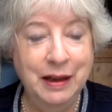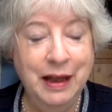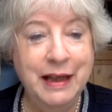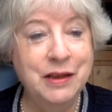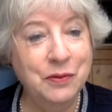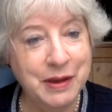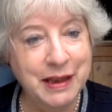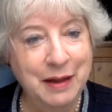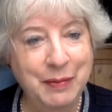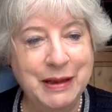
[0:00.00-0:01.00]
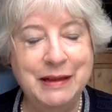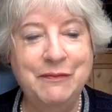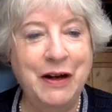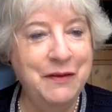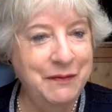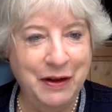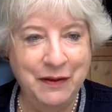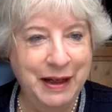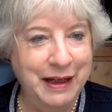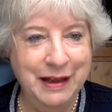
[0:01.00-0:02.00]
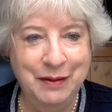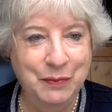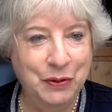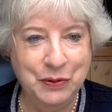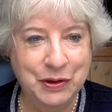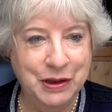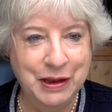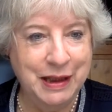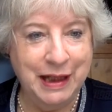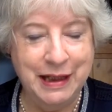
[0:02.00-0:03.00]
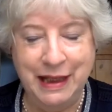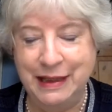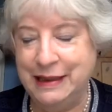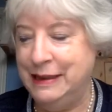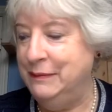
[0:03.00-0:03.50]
exhausting but very, very important that is.